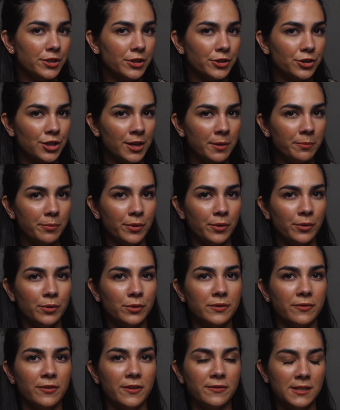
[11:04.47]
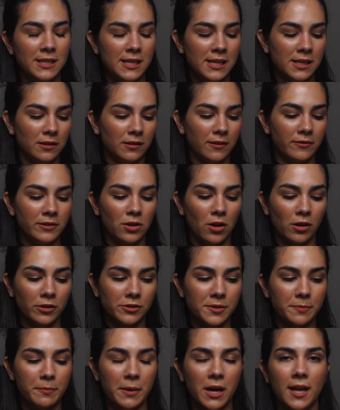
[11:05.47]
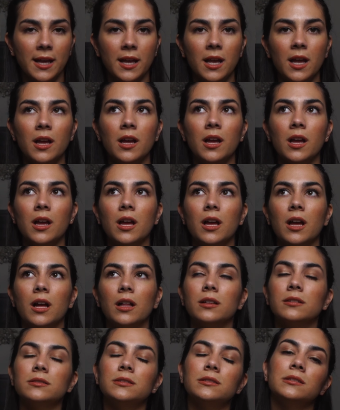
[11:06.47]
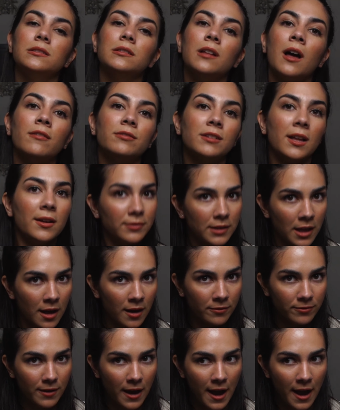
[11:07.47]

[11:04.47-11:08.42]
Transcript: Their shampoo's $15, $11, but love, love, love.